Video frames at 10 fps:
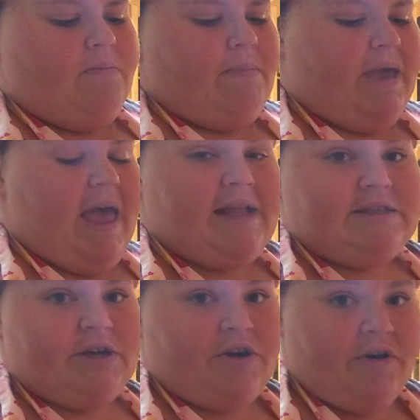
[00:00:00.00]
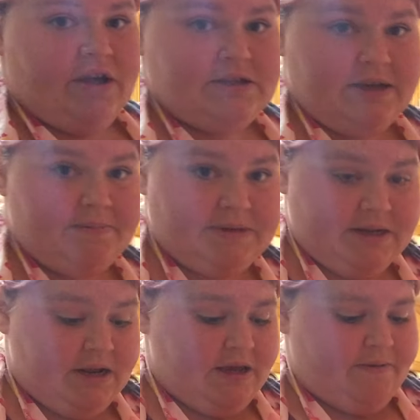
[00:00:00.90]
My cats are cranked up
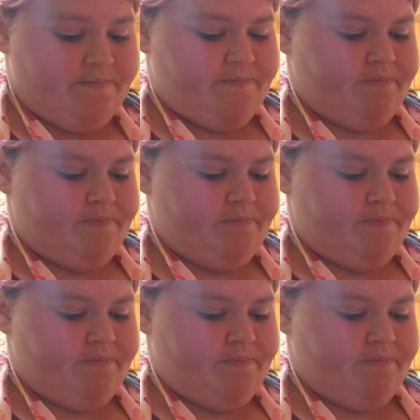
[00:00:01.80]
tonight.